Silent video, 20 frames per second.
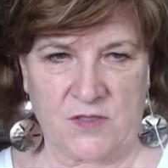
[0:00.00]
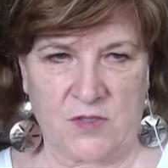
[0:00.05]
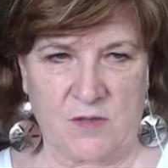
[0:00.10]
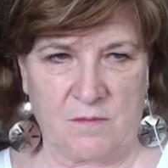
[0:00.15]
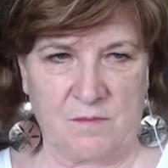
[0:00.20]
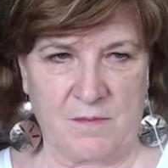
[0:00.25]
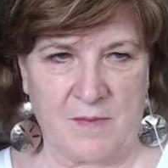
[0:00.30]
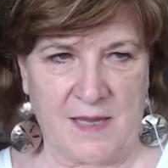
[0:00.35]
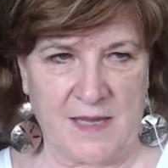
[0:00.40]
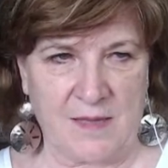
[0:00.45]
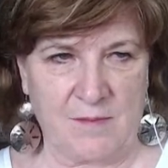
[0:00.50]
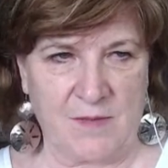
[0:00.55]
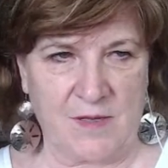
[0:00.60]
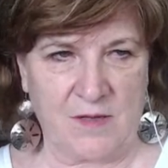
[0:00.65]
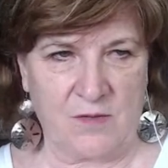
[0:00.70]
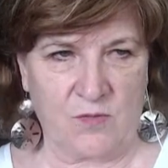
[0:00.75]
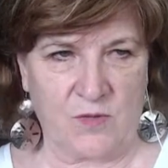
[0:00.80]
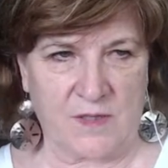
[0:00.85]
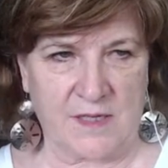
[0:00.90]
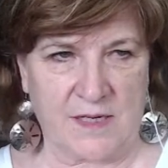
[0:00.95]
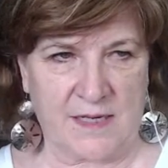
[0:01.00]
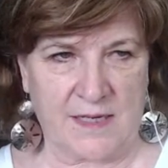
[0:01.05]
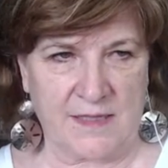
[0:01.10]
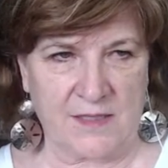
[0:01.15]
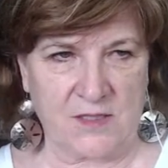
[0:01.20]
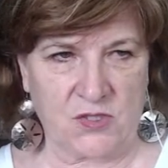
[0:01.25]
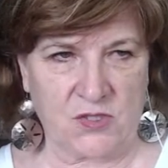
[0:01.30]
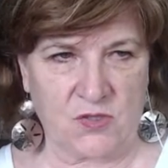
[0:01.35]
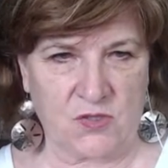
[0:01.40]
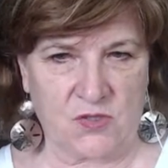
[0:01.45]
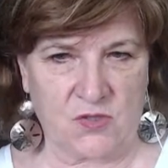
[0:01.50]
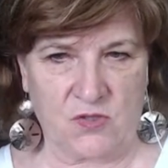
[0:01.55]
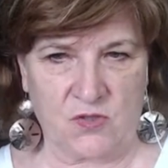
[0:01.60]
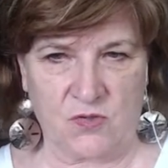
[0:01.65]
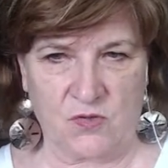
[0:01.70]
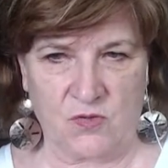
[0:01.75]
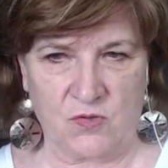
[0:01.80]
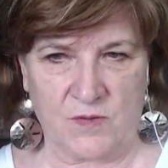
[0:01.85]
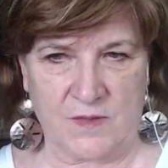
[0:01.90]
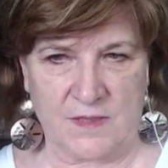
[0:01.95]
So maybe what I should
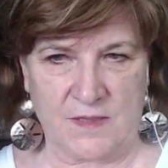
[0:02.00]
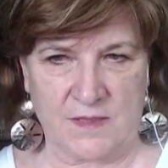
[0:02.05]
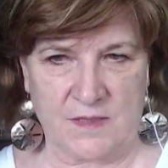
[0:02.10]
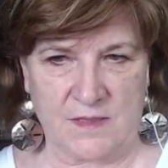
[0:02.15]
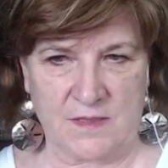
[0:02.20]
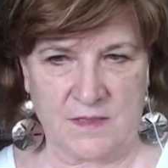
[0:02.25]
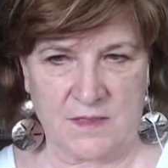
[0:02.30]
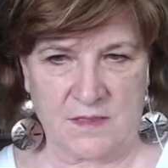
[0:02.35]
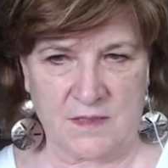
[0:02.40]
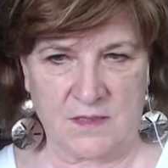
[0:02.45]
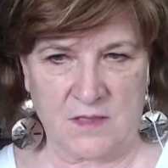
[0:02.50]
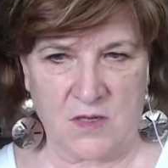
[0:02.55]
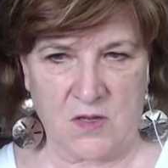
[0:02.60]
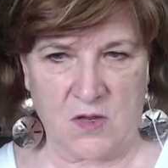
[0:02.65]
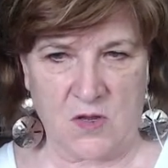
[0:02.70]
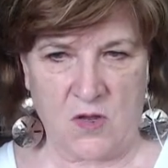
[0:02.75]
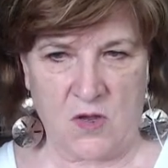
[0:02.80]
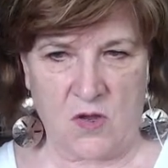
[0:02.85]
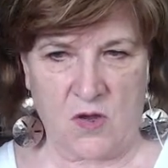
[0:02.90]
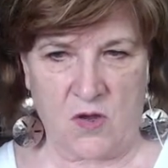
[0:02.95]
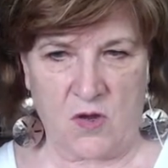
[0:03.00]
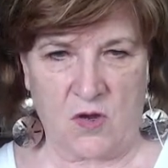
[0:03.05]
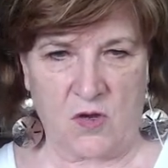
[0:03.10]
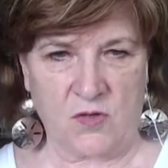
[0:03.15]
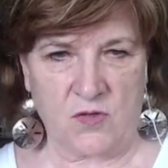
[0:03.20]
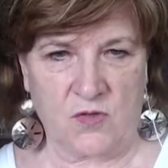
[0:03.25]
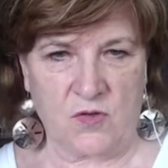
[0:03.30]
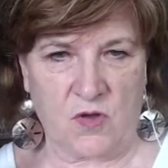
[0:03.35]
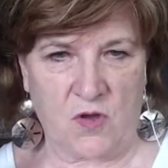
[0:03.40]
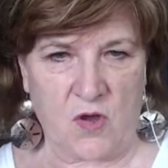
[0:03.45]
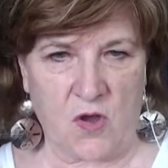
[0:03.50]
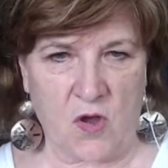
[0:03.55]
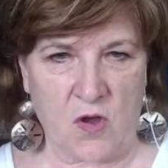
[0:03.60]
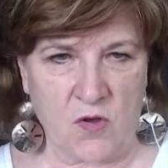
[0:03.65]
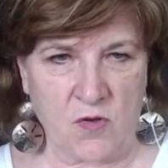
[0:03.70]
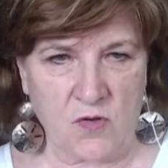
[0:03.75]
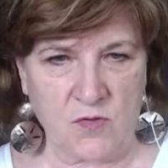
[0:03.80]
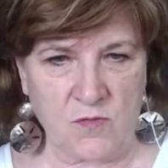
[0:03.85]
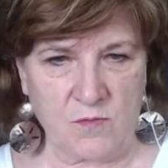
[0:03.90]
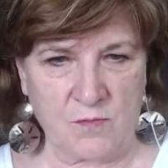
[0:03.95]
do is on your
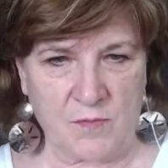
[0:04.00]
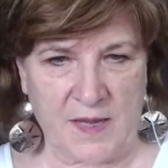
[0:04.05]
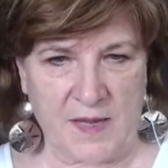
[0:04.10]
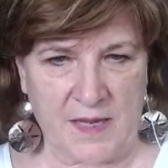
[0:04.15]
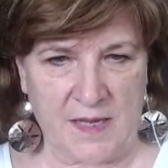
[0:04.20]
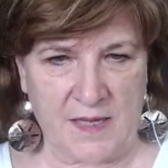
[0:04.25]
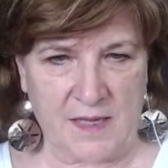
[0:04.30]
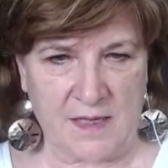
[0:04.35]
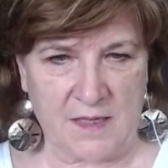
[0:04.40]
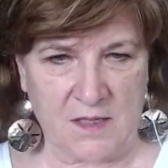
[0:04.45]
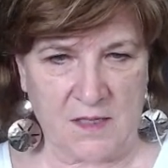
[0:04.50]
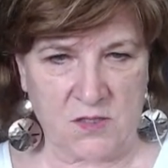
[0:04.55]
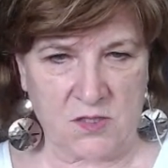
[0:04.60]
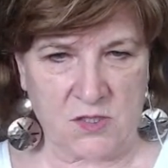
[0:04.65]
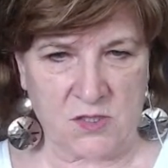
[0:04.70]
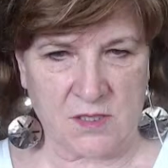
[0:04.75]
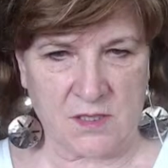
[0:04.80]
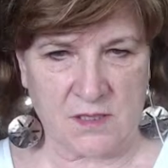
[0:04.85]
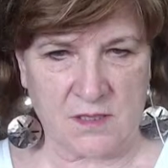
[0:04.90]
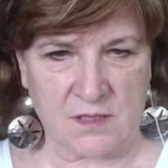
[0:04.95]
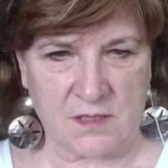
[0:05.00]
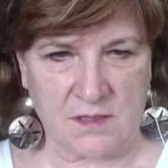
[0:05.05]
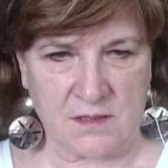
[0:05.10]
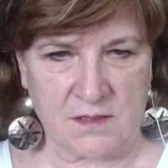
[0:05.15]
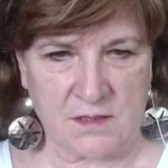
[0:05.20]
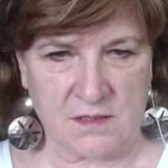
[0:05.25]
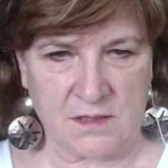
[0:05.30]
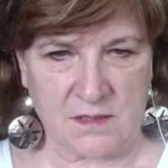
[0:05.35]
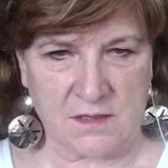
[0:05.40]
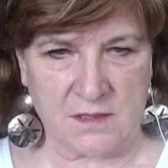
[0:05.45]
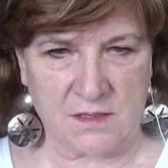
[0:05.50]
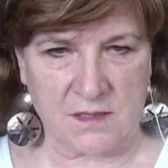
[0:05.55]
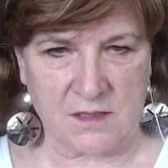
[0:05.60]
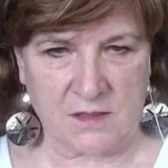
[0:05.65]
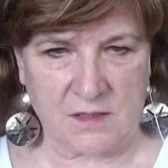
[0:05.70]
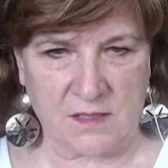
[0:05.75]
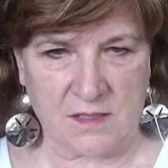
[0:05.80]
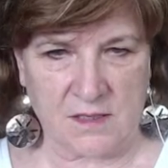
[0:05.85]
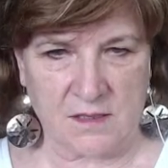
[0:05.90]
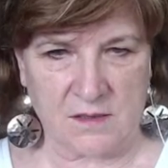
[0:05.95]
own page, say, listen,
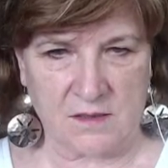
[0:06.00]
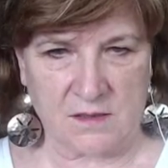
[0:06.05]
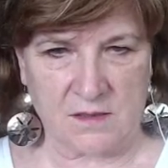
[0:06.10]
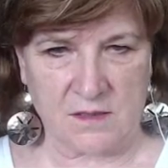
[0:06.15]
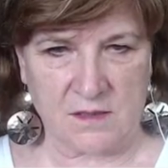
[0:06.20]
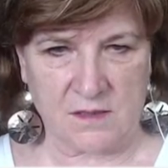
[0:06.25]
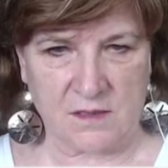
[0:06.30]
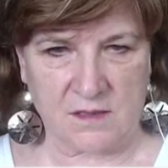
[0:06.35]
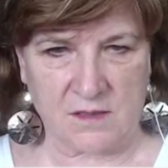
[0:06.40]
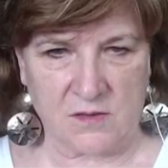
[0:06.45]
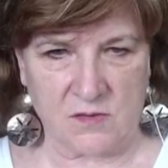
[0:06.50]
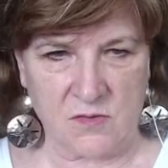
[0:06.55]
look here, look.